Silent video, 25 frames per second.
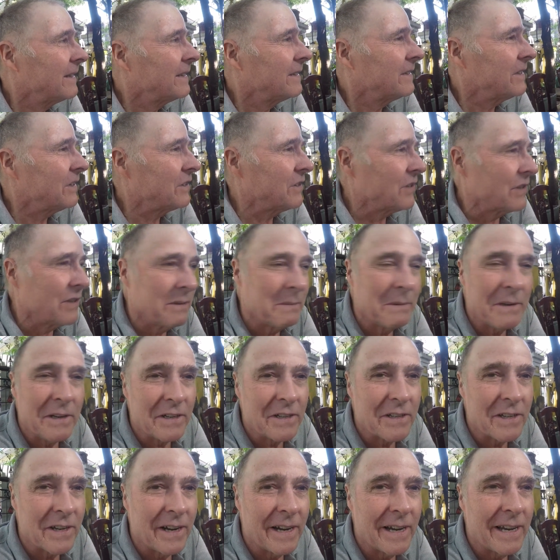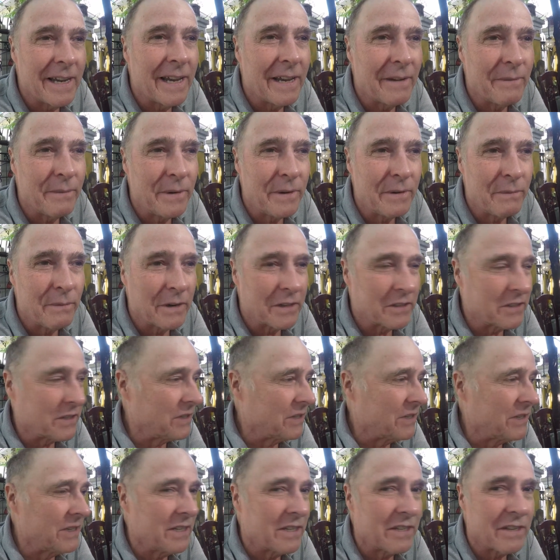determinants I have with what's
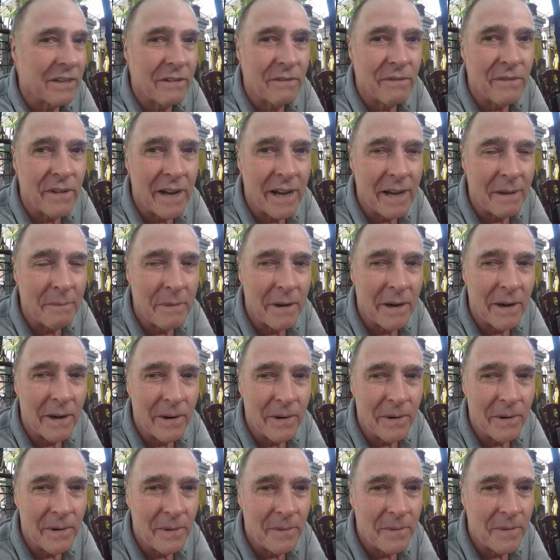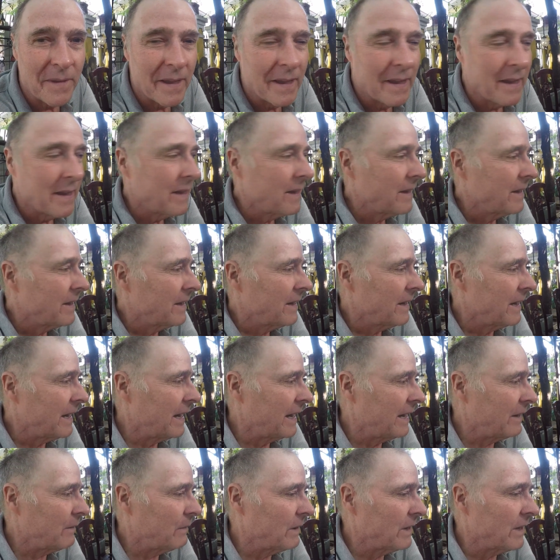a decent far bow.
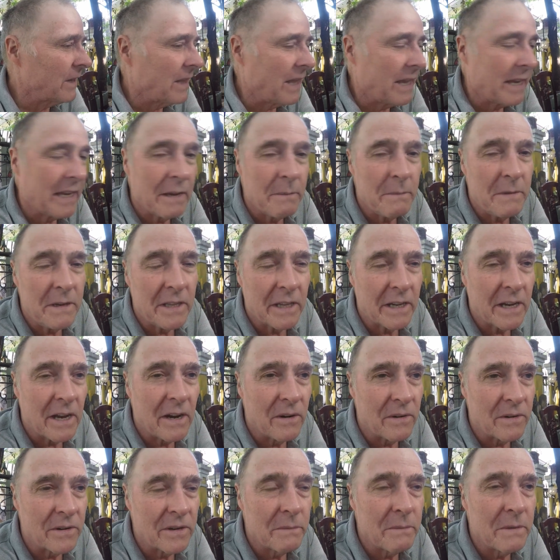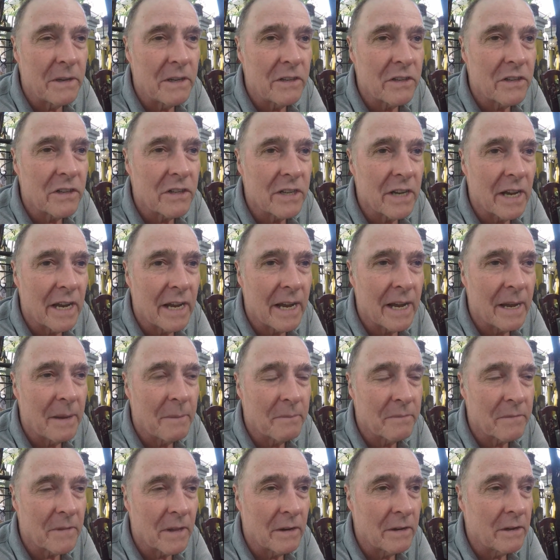And whether they give me the condiments,
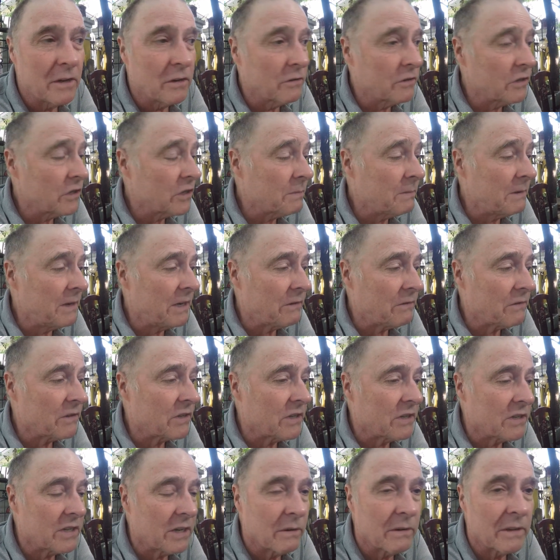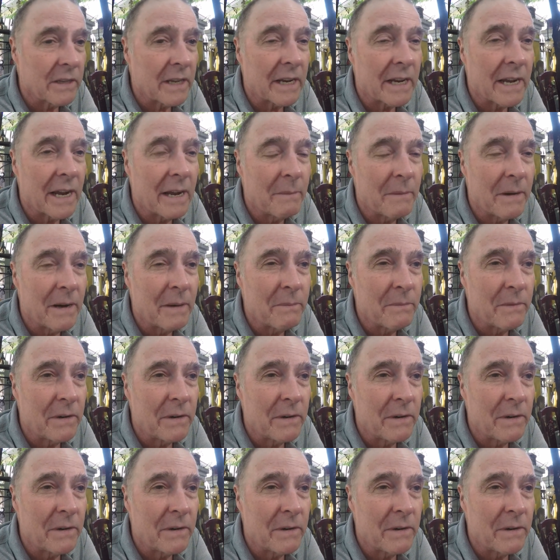it'll just be interesting to see what they come up